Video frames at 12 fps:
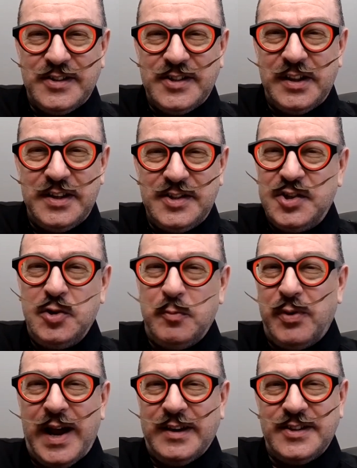so there's two
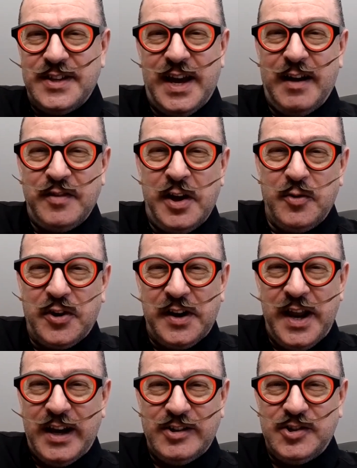brands that have no
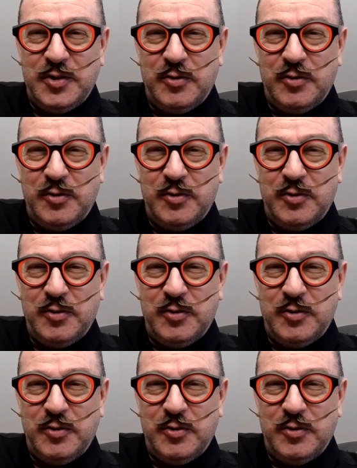connection